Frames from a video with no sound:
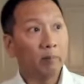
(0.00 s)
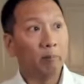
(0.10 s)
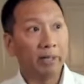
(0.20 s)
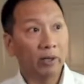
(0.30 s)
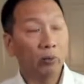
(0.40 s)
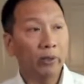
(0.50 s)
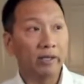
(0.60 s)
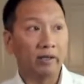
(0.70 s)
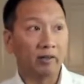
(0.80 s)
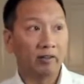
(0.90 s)
bear
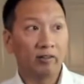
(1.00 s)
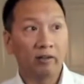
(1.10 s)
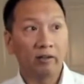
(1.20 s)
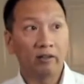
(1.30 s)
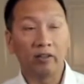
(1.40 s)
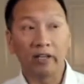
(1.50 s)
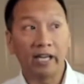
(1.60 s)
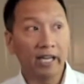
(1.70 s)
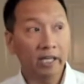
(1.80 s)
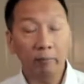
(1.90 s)
witness to the
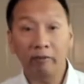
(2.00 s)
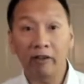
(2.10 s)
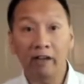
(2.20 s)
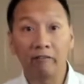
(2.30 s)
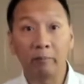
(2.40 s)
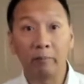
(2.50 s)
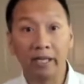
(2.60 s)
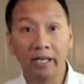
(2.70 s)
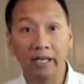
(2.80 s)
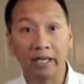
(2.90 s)
kingdom of heaven
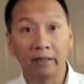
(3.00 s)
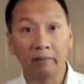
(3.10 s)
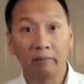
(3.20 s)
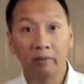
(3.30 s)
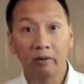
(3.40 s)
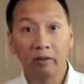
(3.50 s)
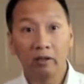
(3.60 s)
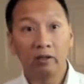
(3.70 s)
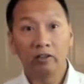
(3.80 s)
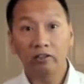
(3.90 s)
beginning?
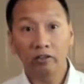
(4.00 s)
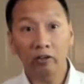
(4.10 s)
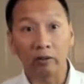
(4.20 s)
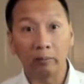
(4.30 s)
Sure,